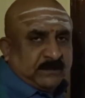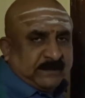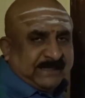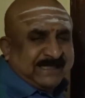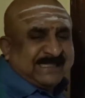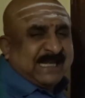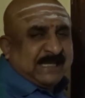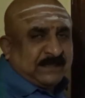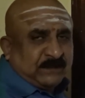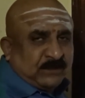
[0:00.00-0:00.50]

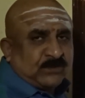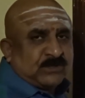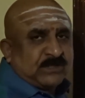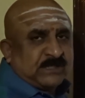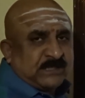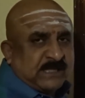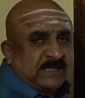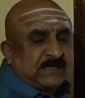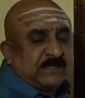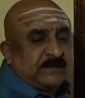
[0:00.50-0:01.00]
this 8th house
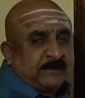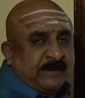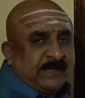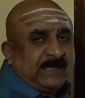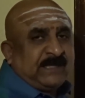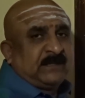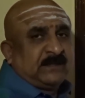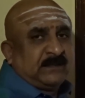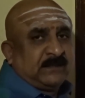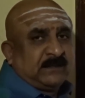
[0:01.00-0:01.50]
is nothing
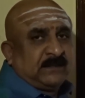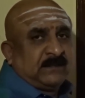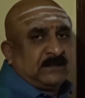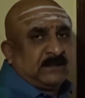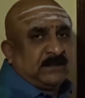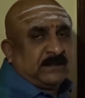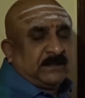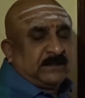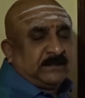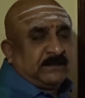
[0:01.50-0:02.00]
but
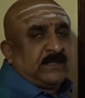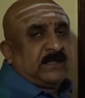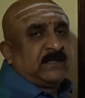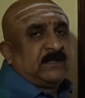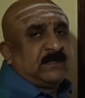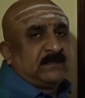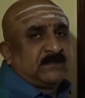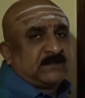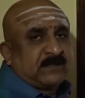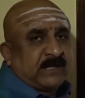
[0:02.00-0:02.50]

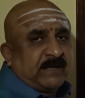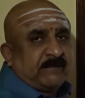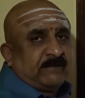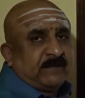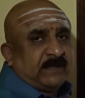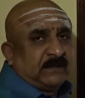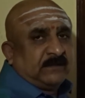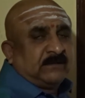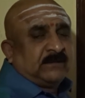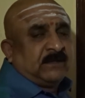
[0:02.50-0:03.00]
the
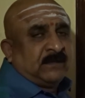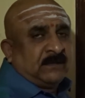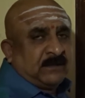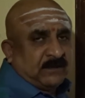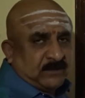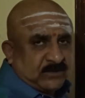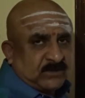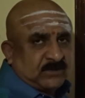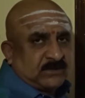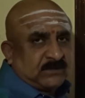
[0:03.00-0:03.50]
traveling, 3rd
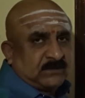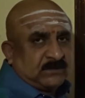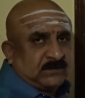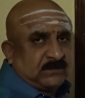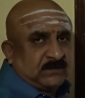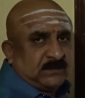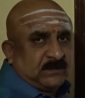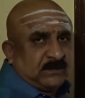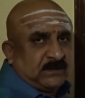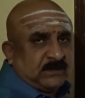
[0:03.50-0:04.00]
house,
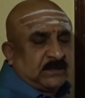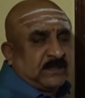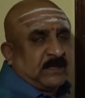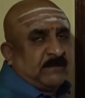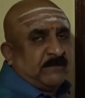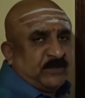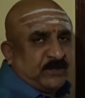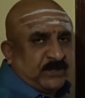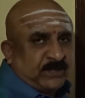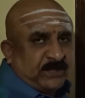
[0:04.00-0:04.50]

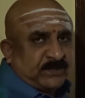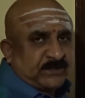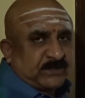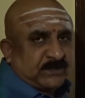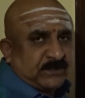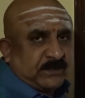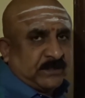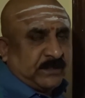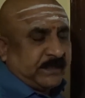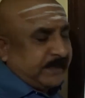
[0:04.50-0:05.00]

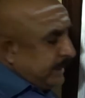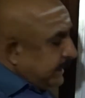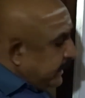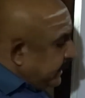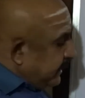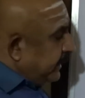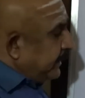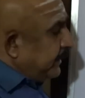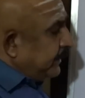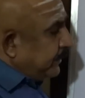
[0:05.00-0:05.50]
communication.
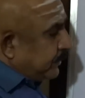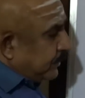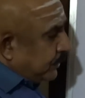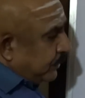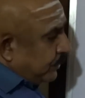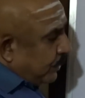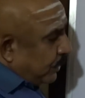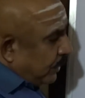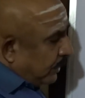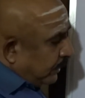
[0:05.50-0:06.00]
Here you can
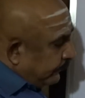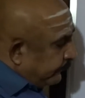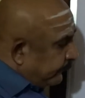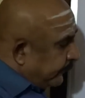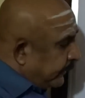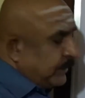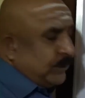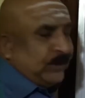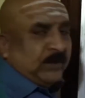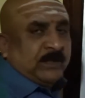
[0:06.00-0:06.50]
know how
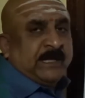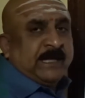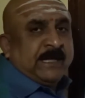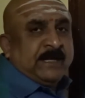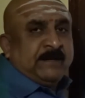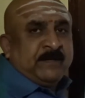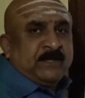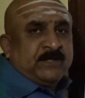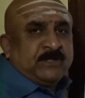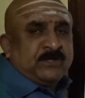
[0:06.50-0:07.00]
far your
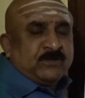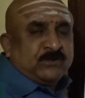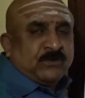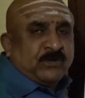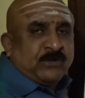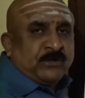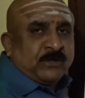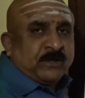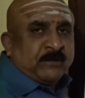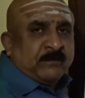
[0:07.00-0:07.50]
enemies is
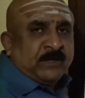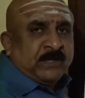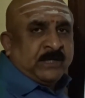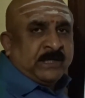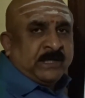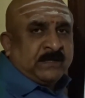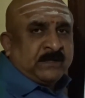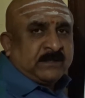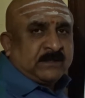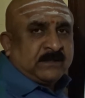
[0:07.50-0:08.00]
going to
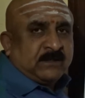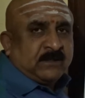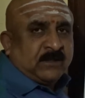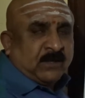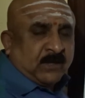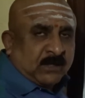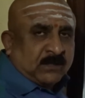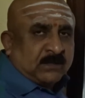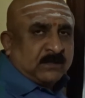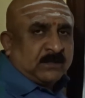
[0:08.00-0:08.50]
communicate
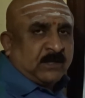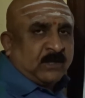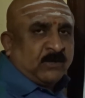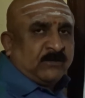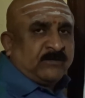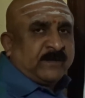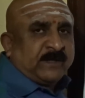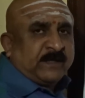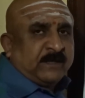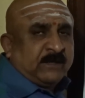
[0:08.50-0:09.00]
or how
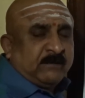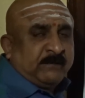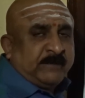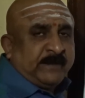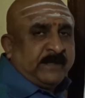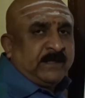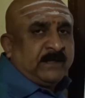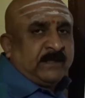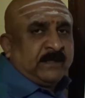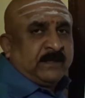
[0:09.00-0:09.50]
far he will
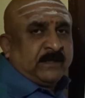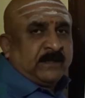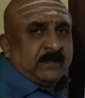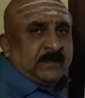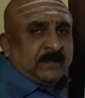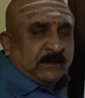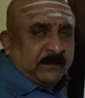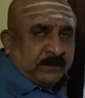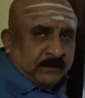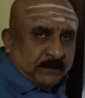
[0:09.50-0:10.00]
be
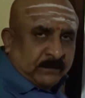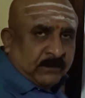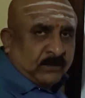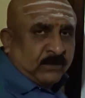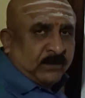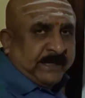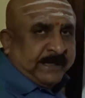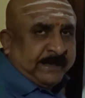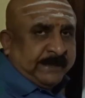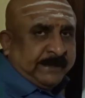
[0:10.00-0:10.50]

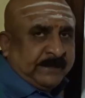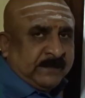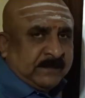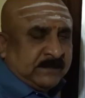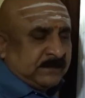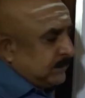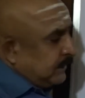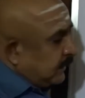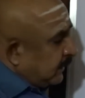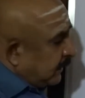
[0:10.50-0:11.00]
orating
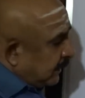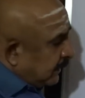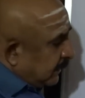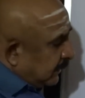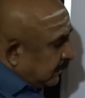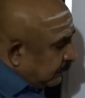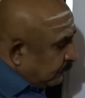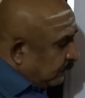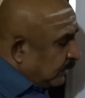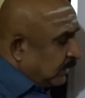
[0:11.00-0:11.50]
or
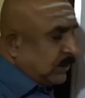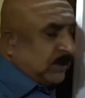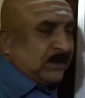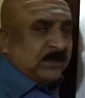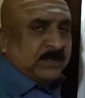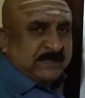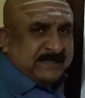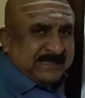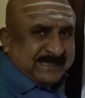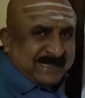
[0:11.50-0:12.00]
what are
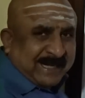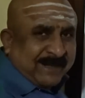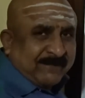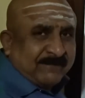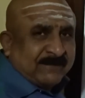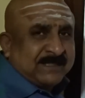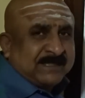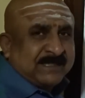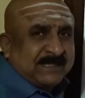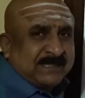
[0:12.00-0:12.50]
his
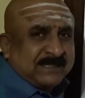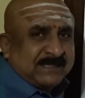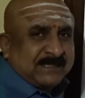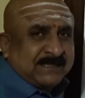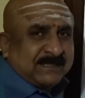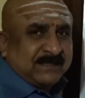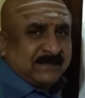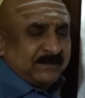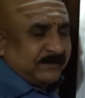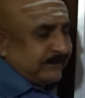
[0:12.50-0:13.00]
travels
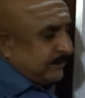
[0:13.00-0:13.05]
is.